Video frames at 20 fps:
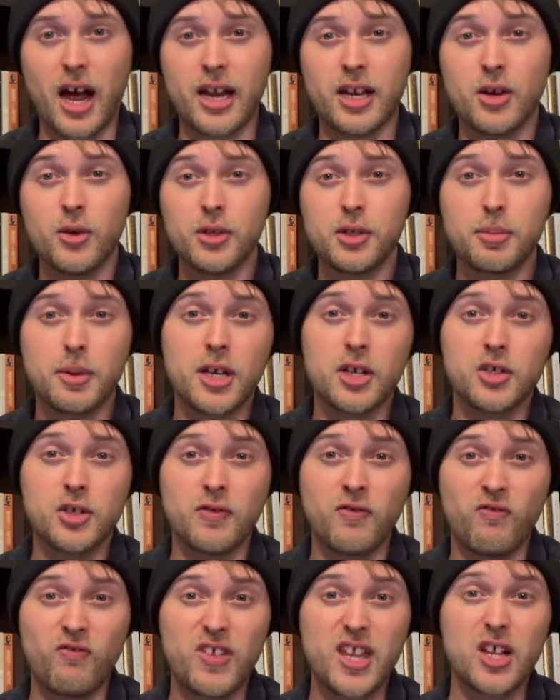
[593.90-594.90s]
I know it's because
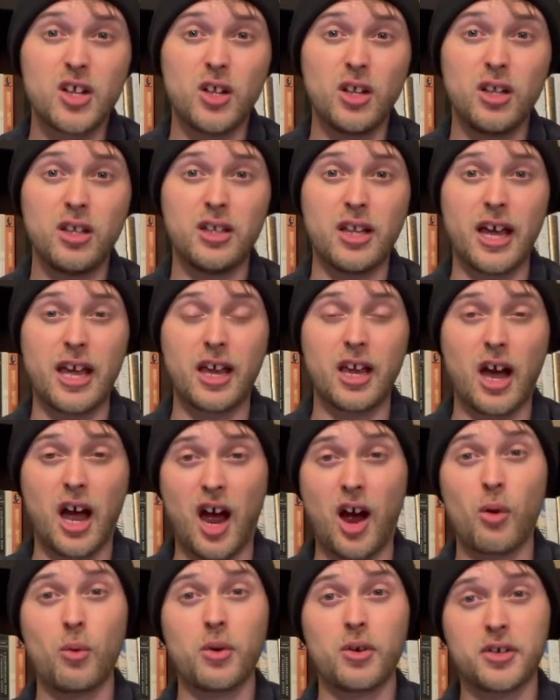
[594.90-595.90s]
you feel like
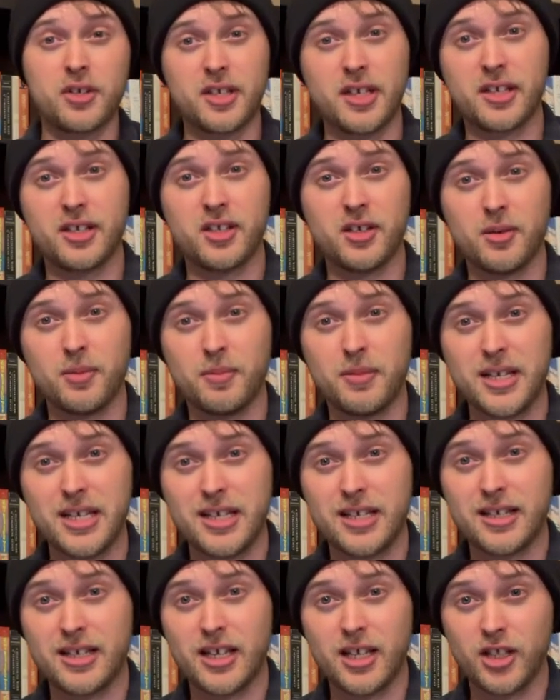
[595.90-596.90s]
our system
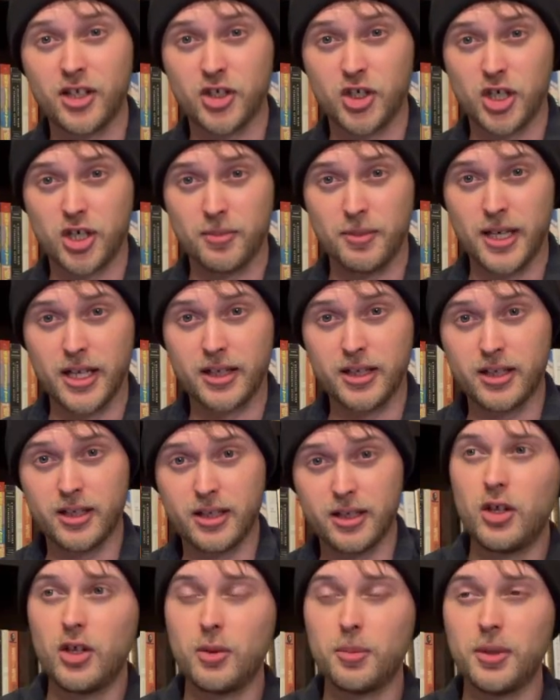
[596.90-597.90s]
is illegitimate.
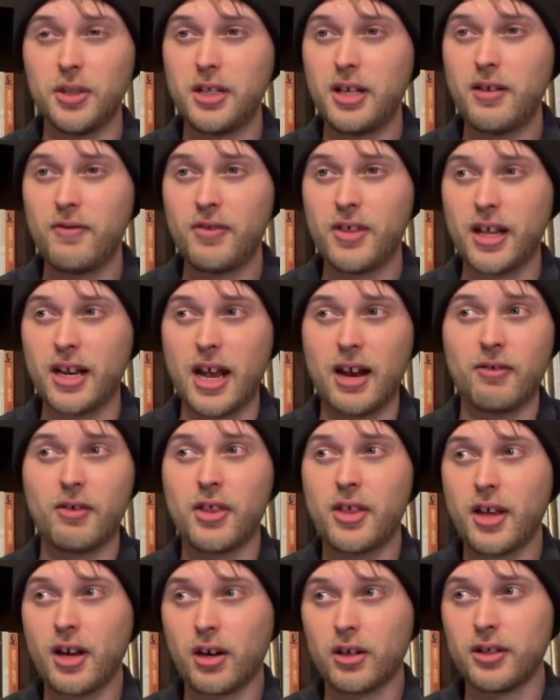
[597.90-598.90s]
You believe that
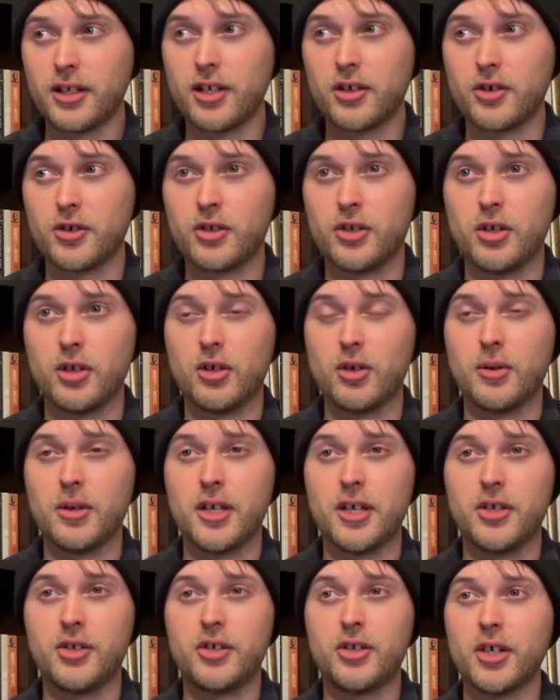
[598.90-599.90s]
everything our leaders do
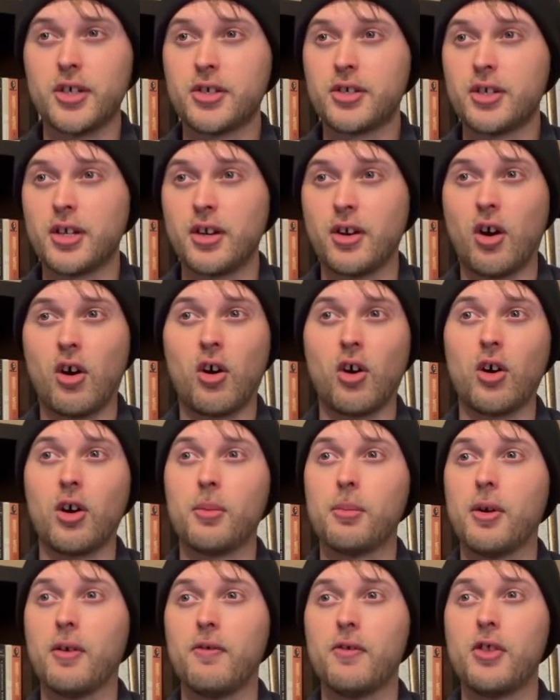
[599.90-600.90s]
is just an
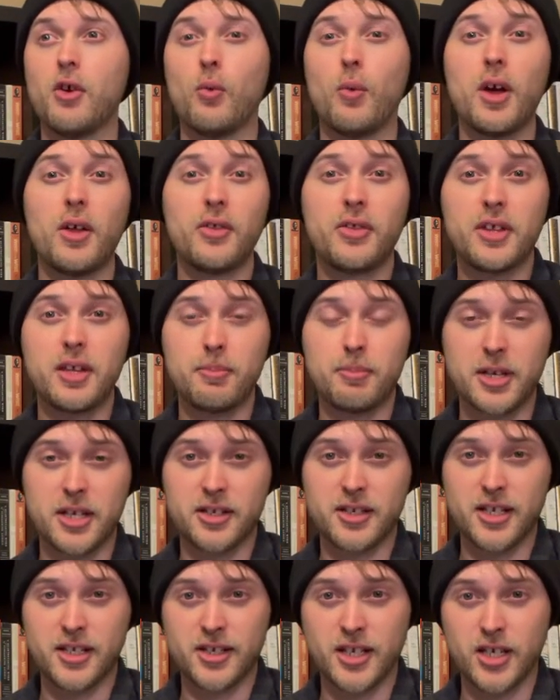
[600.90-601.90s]
arm of the wealthy
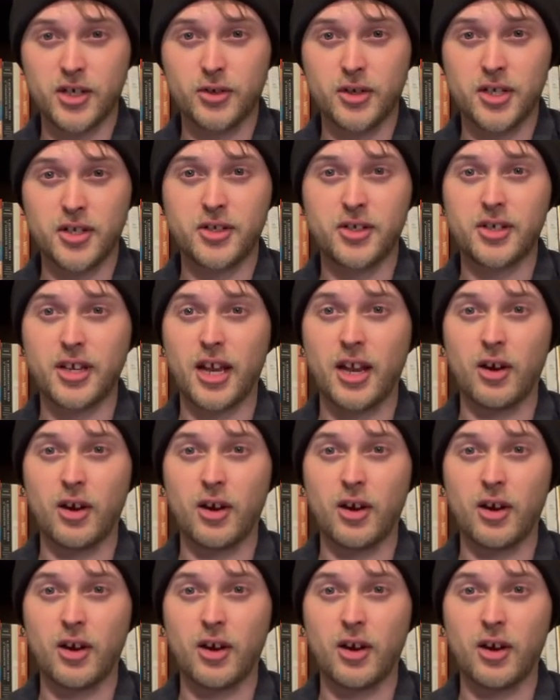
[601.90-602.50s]
business interests